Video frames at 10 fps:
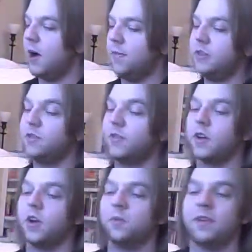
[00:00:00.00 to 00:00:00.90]
This is from the
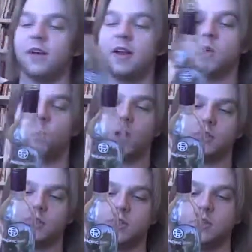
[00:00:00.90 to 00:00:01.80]
Columbia Valley in
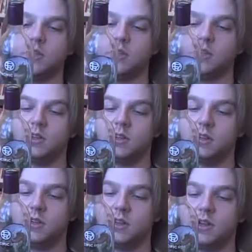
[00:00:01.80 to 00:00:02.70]
Washington,
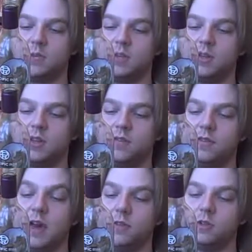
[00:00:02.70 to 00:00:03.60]
I believe.
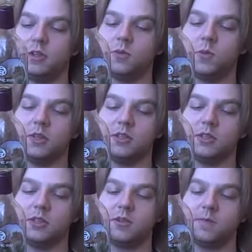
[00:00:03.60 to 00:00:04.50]
Yeah, Richland,
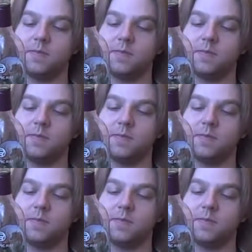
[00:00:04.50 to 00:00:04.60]
Washington.